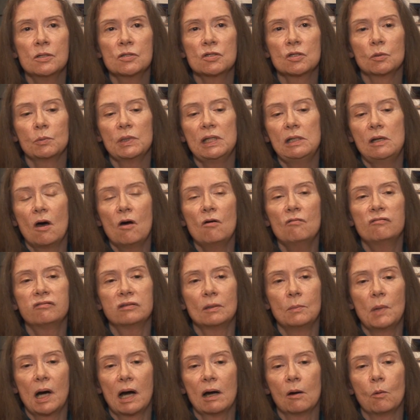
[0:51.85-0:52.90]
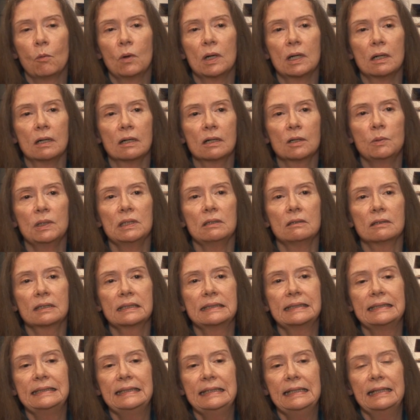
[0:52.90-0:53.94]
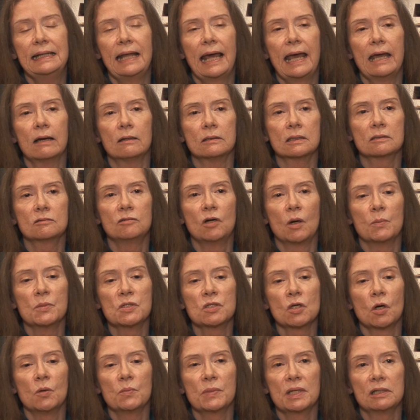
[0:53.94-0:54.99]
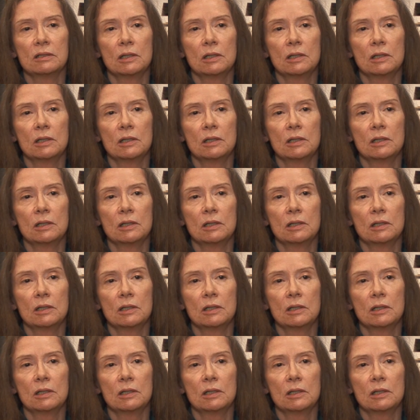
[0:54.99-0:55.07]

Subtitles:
So we know from our work, we look at the DNA on the chromosome,